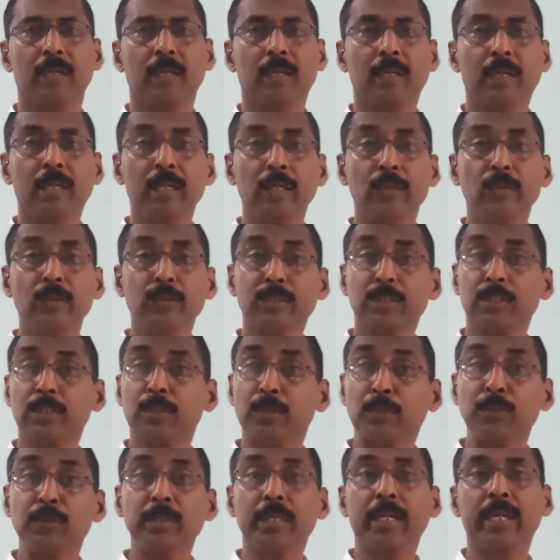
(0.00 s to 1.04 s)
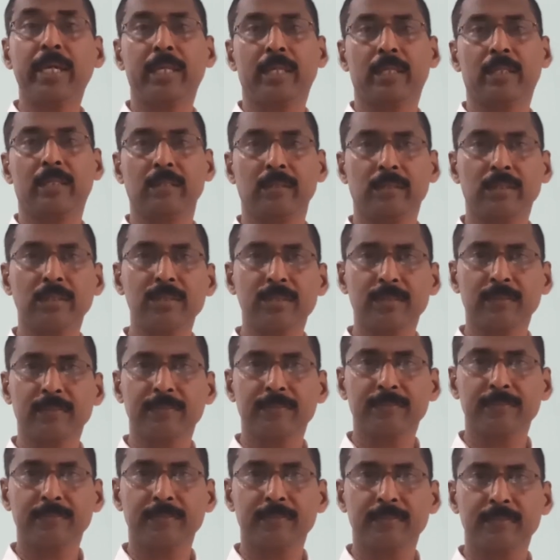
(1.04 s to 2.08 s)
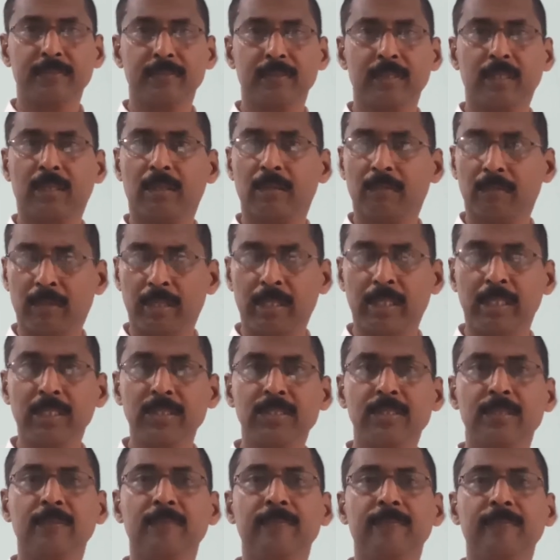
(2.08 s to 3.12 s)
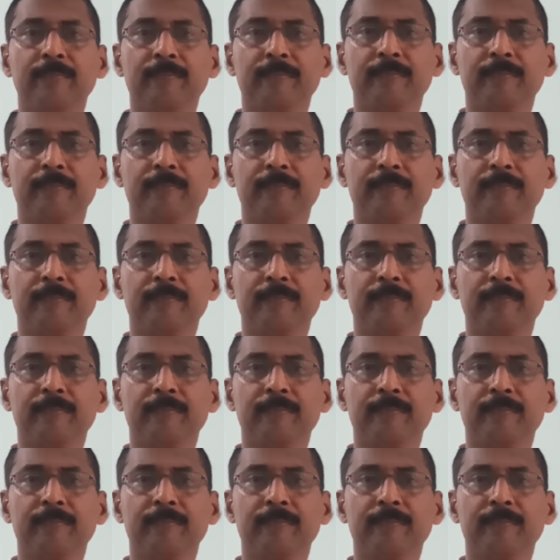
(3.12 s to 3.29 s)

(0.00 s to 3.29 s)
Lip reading: he used two characters. One is